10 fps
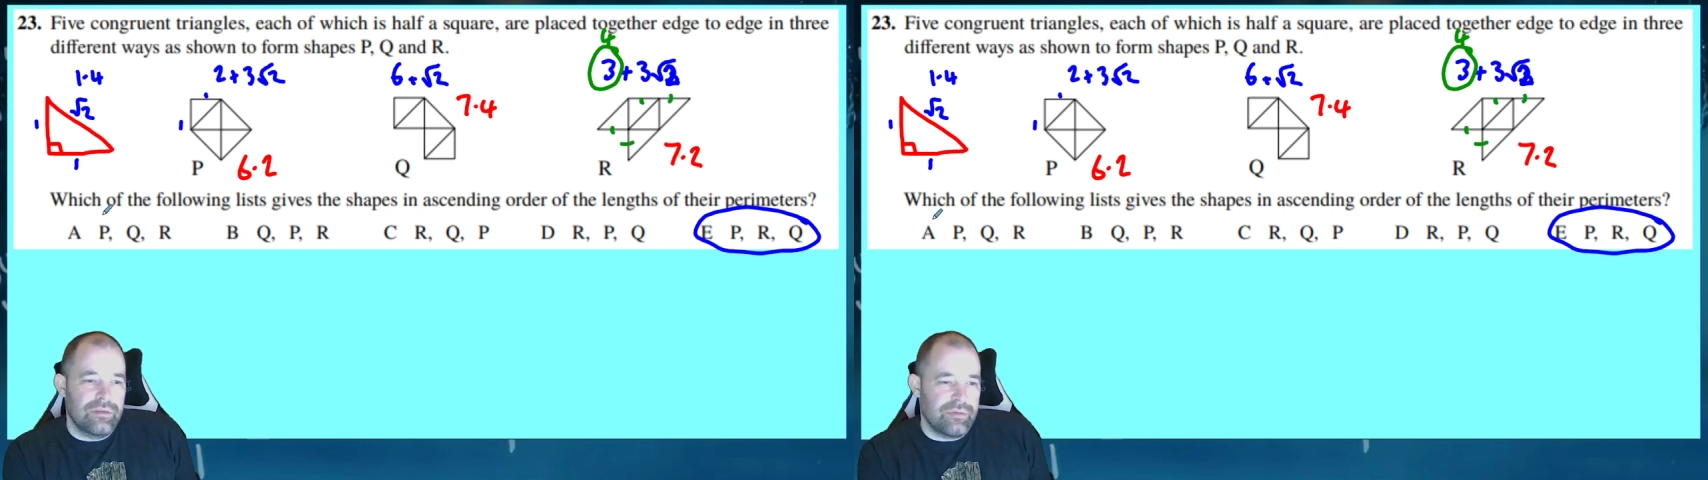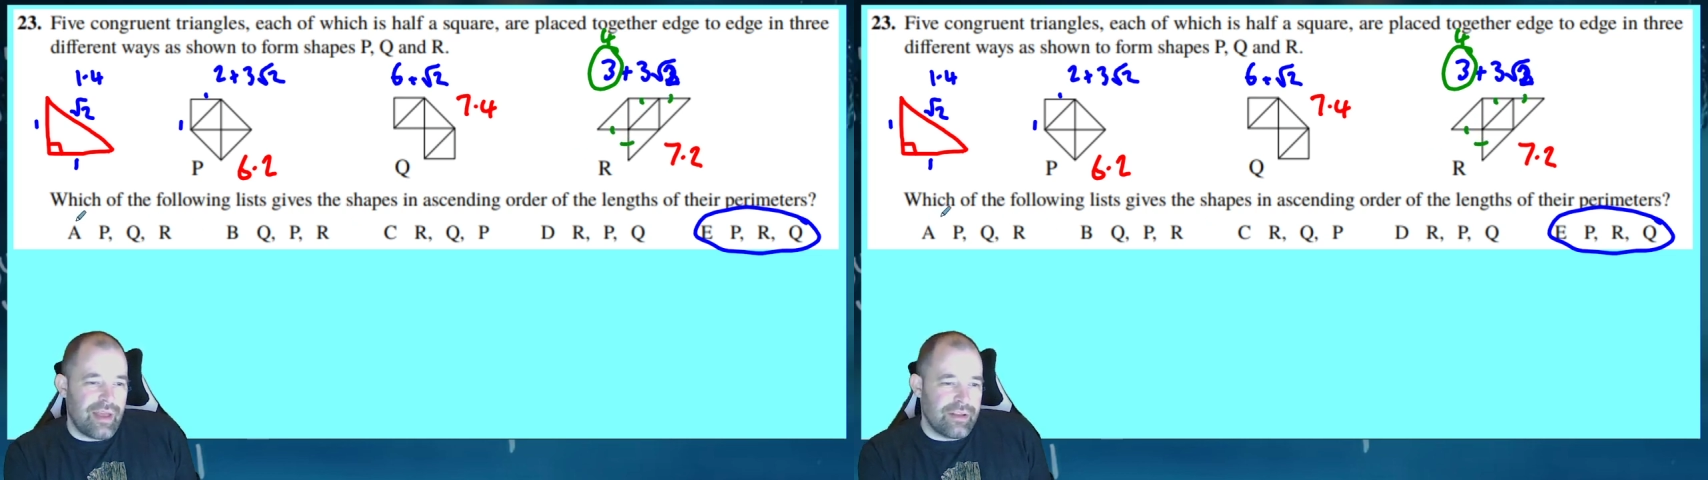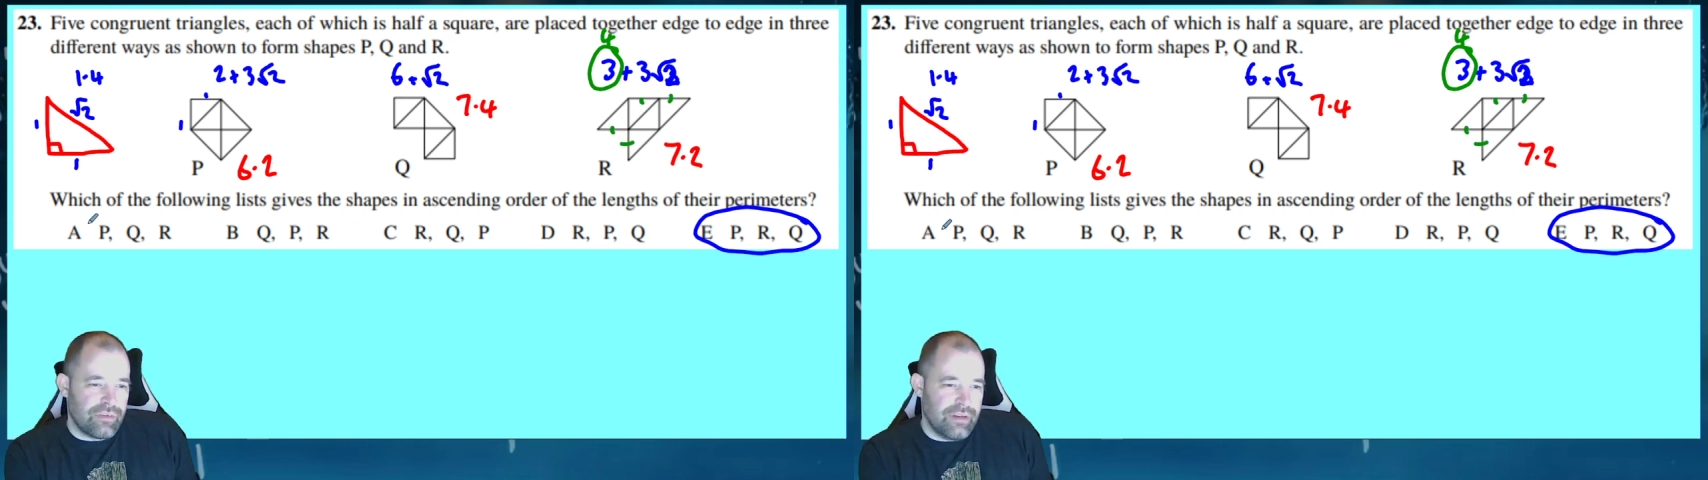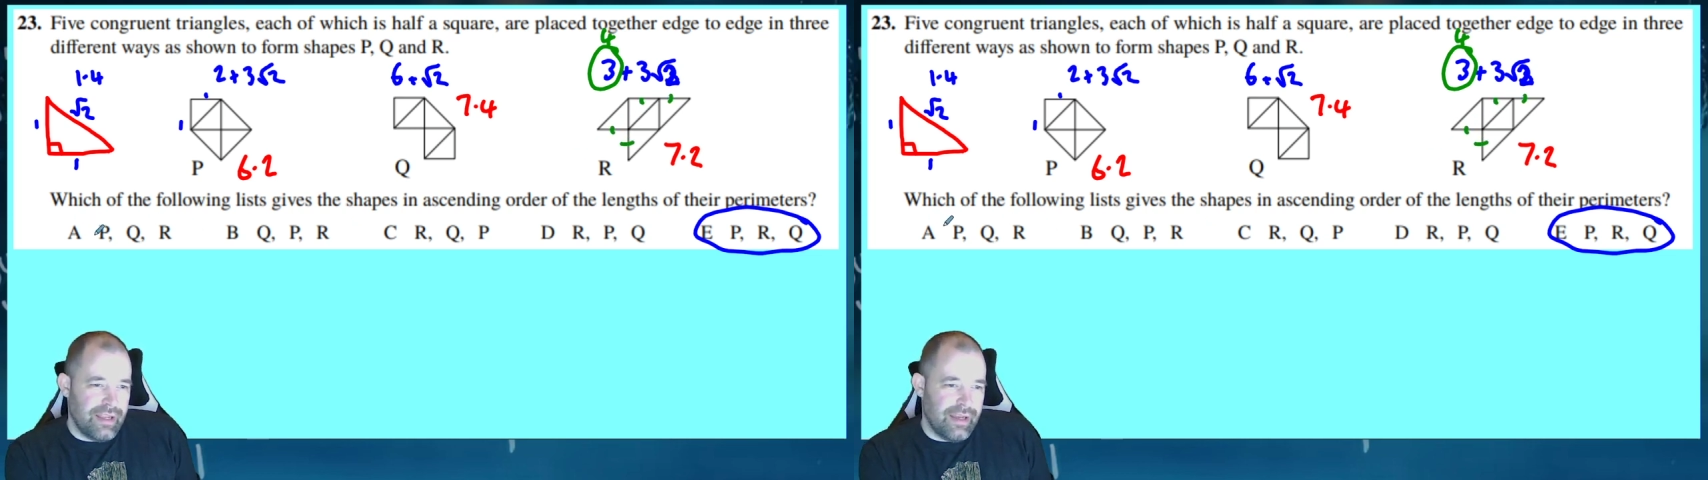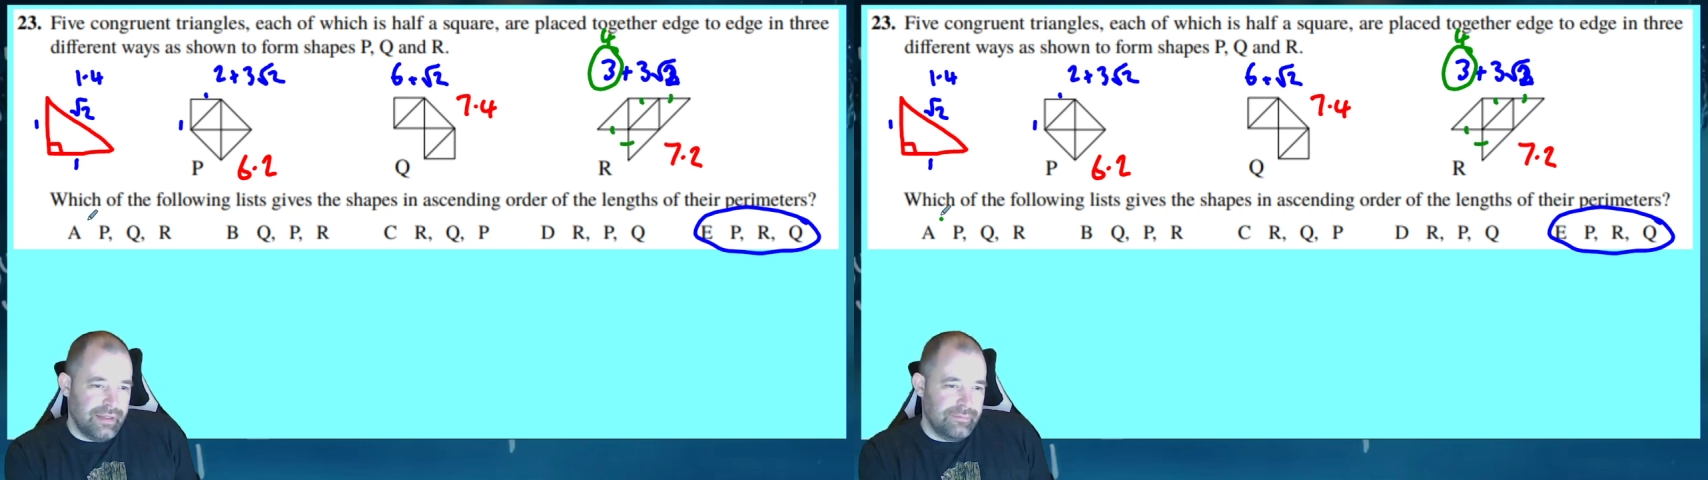it's actually
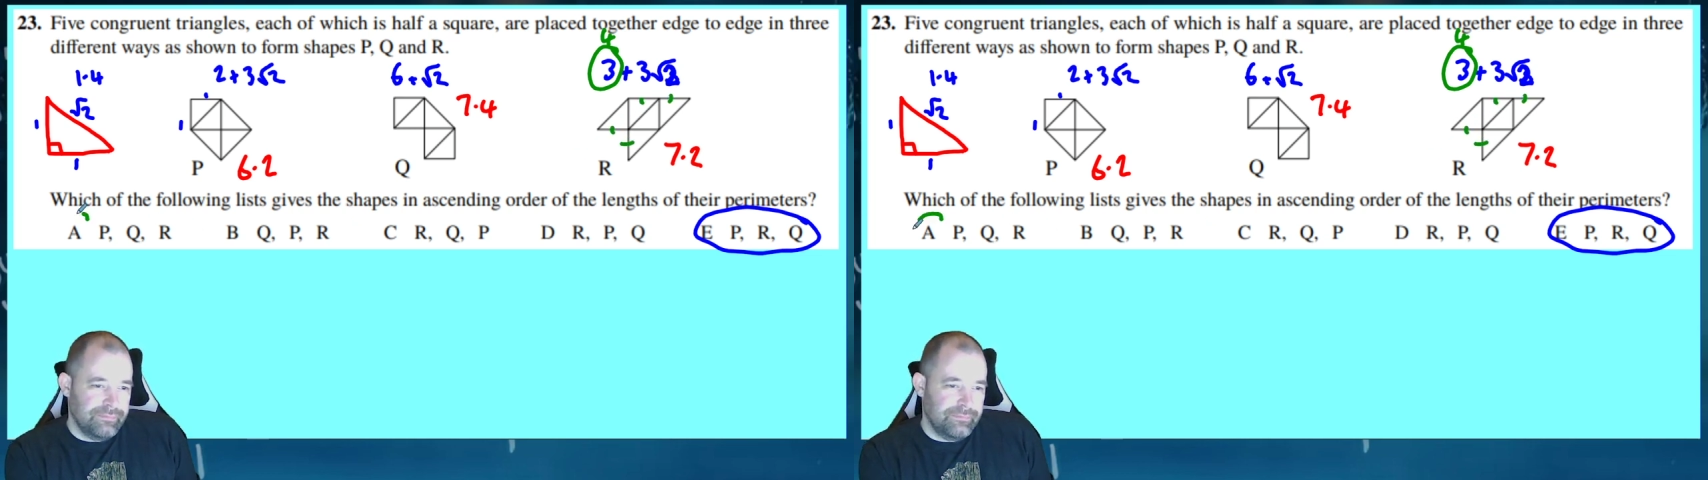A.